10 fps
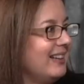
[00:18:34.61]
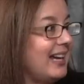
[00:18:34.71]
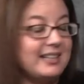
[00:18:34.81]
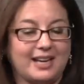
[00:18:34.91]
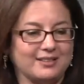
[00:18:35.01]

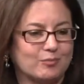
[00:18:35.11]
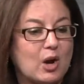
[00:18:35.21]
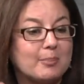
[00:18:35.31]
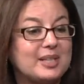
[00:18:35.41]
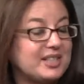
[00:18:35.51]
and, and
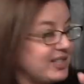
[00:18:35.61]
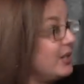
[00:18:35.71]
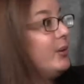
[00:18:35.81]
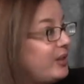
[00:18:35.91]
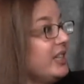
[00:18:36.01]
Romney
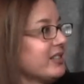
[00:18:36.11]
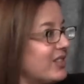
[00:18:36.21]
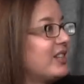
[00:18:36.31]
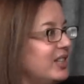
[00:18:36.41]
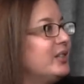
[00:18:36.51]
still
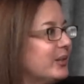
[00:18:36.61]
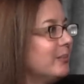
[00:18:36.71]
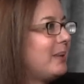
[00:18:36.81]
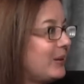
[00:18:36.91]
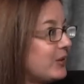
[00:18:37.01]
thinks that he
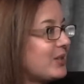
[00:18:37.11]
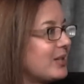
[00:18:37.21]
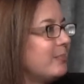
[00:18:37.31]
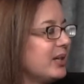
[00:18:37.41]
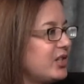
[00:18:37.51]
couldn't balance
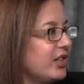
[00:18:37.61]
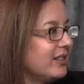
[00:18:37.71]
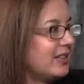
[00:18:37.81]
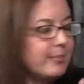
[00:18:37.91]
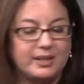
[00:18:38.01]
the
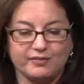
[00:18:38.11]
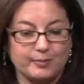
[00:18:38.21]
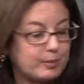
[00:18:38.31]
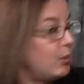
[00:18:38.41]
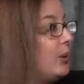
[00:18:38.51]
budget coming
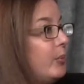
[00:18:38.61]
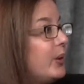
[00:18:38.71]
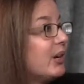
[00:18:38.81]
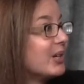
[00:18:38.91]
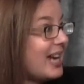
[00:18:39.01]
from the point
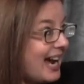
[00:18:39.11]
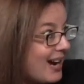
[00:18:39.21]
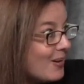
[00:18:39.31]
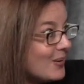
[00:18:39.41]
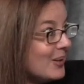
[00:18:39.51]
we are
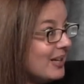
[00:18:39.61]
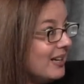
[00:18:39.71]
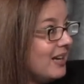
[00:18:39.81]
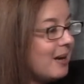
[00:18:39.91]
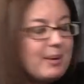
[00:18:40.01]
now.
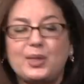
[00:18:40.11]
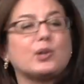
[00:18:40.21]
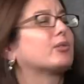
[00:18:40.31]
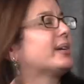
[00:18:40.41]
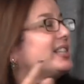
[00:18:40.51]
Right. But
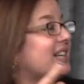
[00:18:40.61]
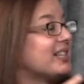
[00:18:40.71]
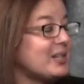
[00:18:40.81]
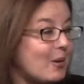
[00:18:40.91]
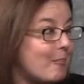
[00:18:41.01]
they're
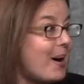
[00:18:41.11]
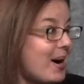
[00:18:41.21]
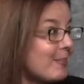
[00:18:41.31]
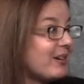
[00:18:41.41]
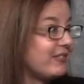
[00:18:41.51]
criticizing
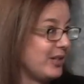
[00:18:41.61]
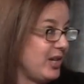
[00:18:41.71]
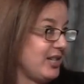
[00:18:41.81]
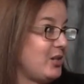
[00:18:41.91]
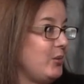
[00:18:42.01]
Obama for
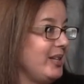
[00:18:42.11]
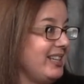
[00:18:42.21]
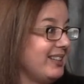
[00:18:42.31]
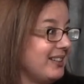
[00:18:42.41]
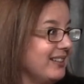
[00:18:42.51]
not
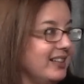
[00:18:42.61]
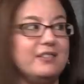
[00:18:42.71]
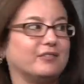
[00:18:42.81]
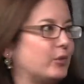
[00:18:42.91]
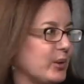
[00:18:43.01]
doing it
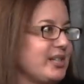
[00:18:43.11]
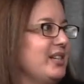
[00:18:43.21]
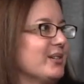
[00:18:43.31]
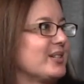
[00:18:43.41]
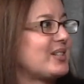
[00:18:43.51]
in four
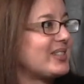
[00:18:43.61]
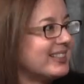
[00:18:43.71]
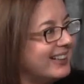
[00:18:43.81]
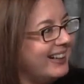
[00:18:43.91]
years